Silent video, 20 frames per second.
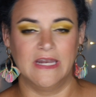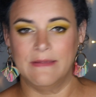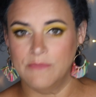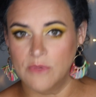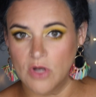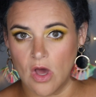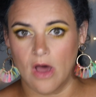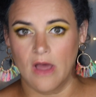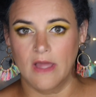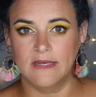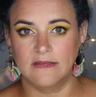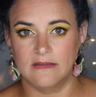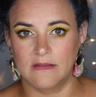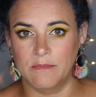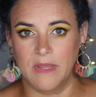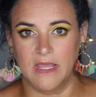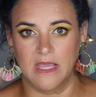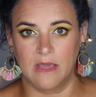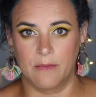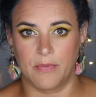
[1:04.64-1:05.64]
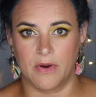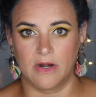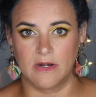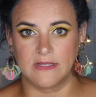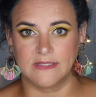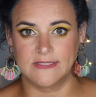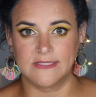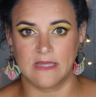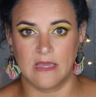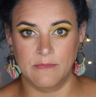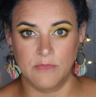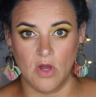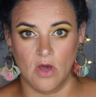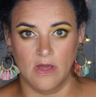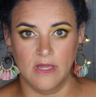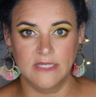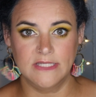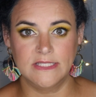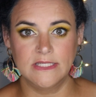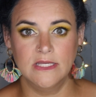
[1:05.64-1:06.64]
and I'm not a makeup artist, I'm
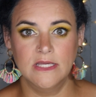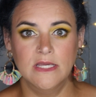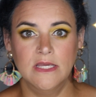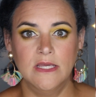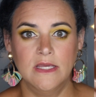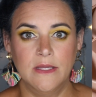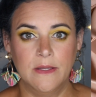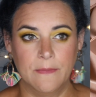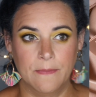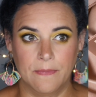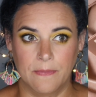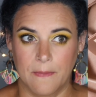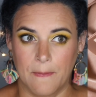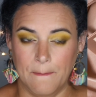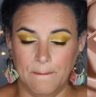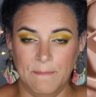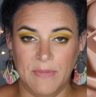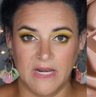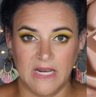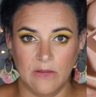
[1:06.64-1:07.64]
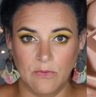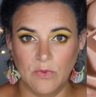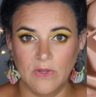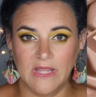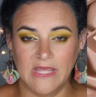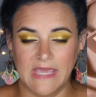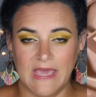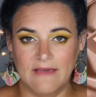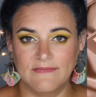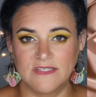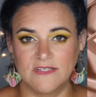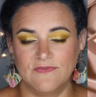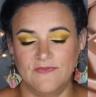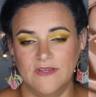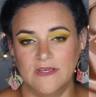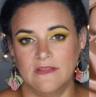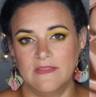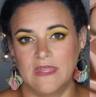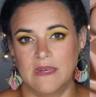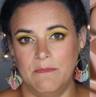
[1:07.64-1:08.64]
not, but I really have to
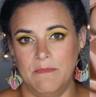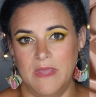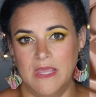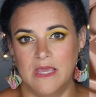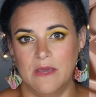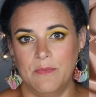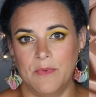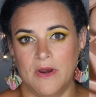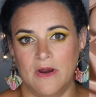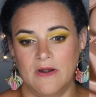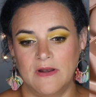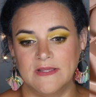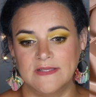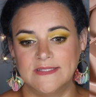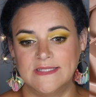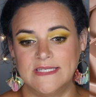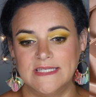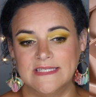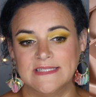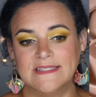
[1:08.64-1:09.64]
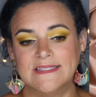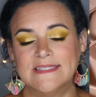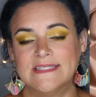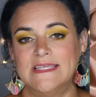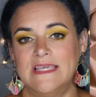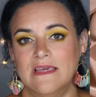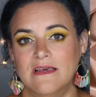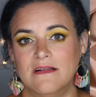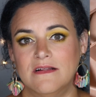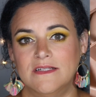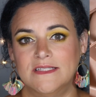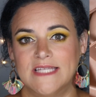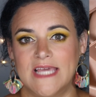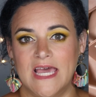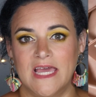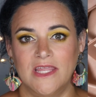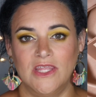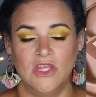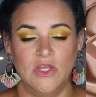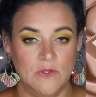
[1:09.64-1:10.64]
feel that a makeup artist is skilled
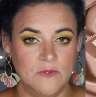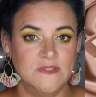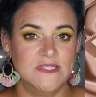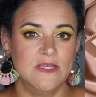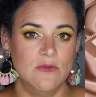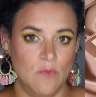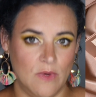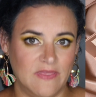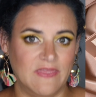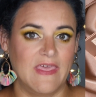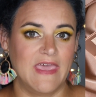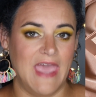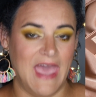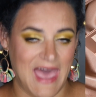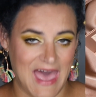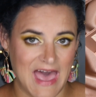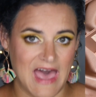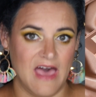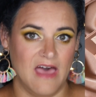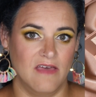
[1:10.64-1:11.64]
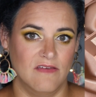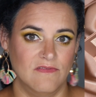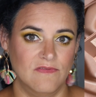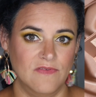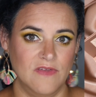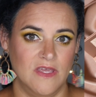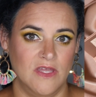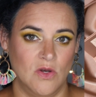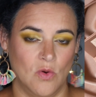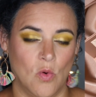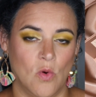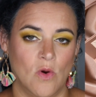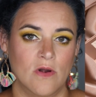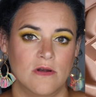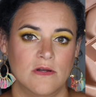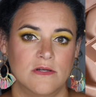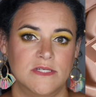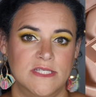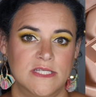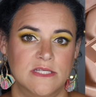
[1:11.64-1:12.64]
at using what they have in
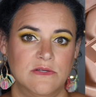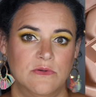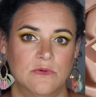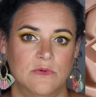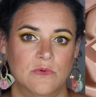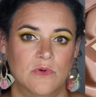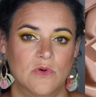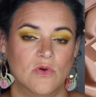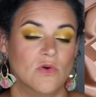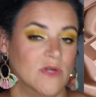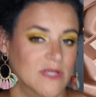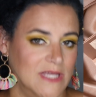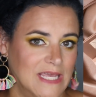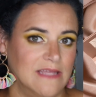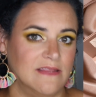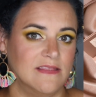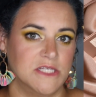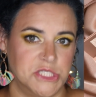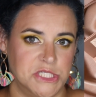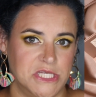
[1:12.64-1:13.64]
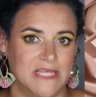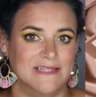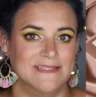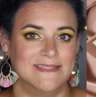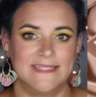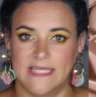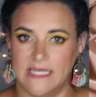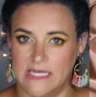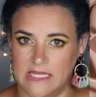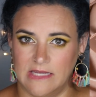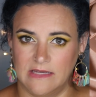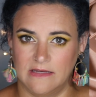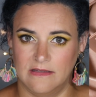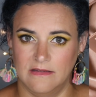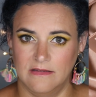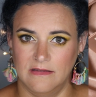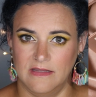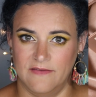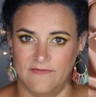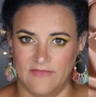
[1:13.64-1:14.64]
order to create the shades they need,
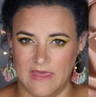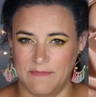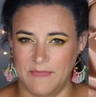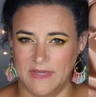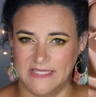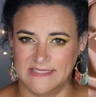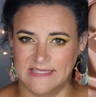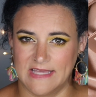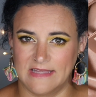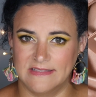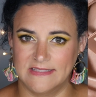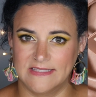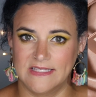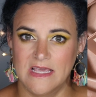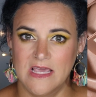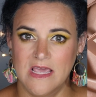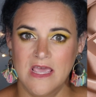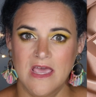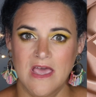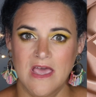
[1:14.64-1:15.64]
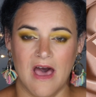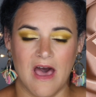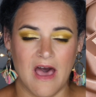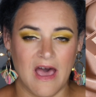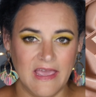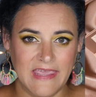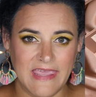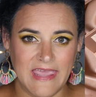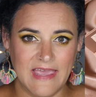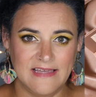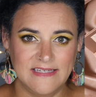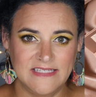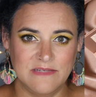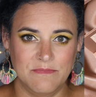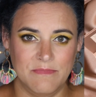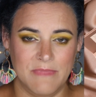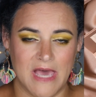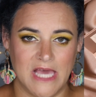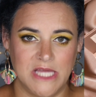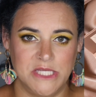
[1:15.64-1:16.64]
if that makes sense. I can't
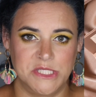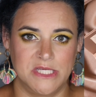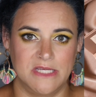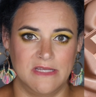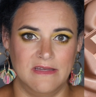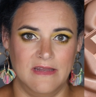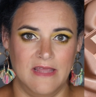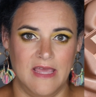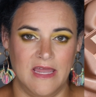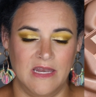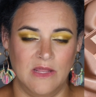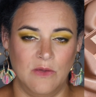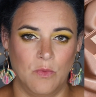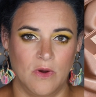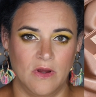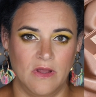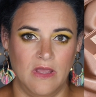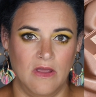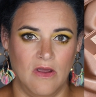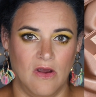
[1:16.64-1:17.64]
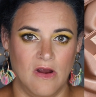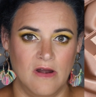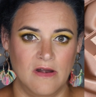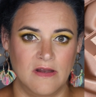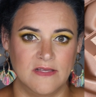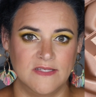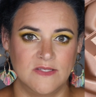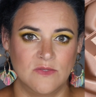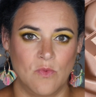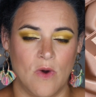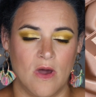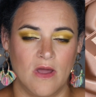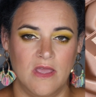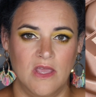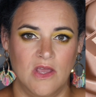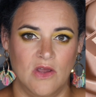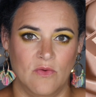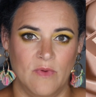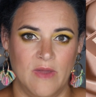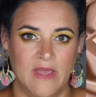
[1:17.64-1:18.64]
imagine any working artist
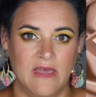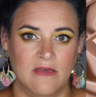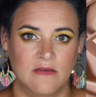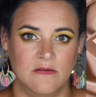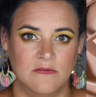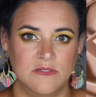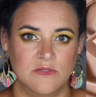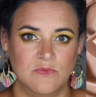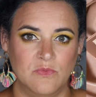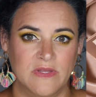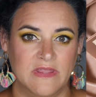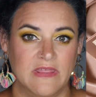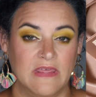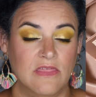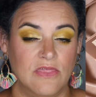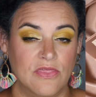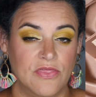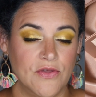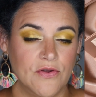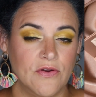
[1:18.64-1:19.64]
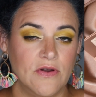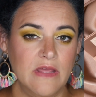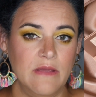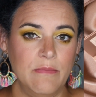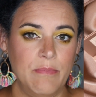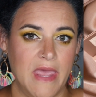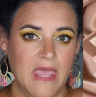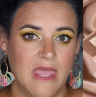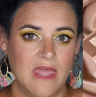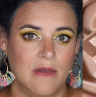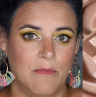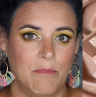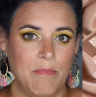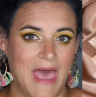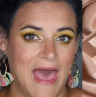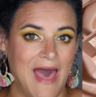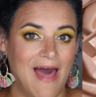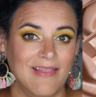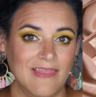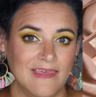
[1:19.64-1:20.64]
walking around with a 30 pan
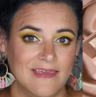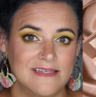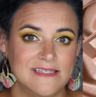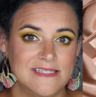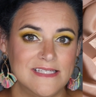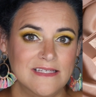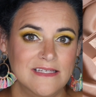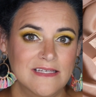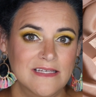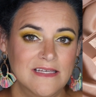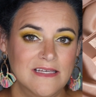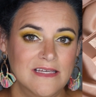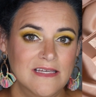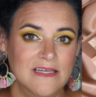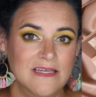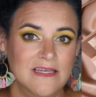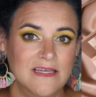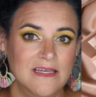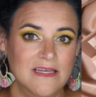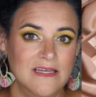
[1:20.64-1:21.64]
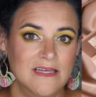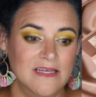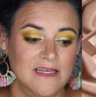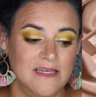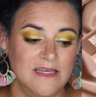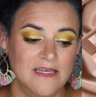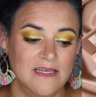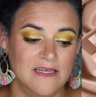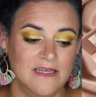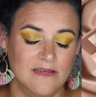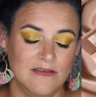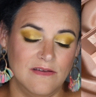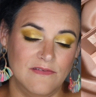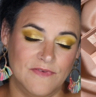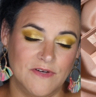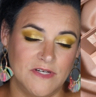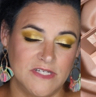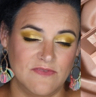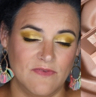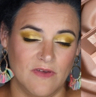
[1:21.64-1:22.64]
palette.
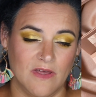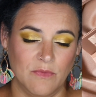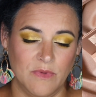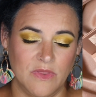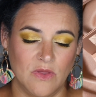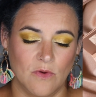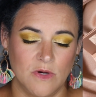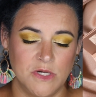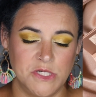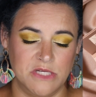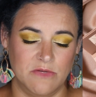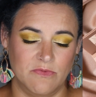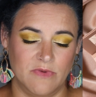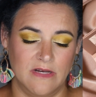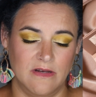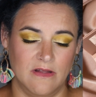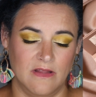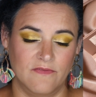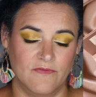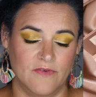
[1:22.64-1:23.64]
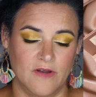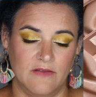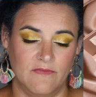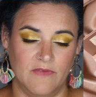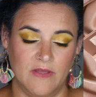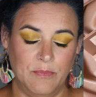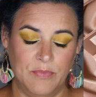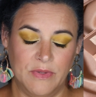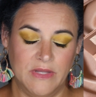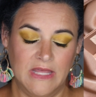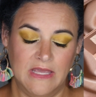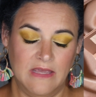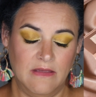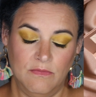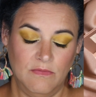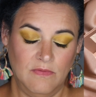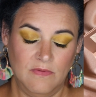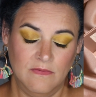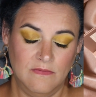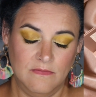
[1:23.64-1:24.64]
First of all, with orgy written on the front of it, but like,
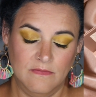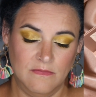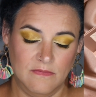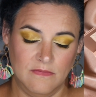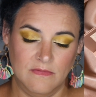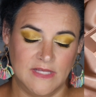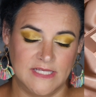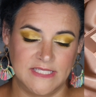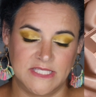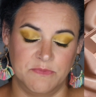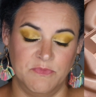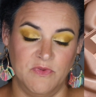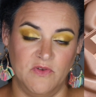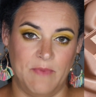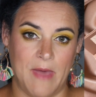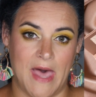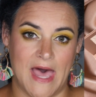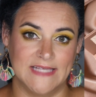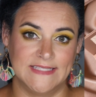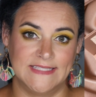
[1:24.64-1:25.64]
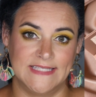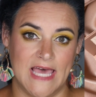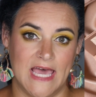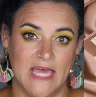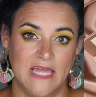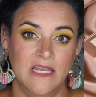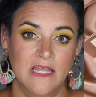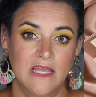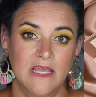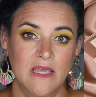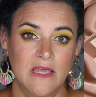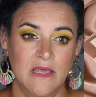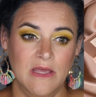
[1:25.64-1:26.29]
let's move past that.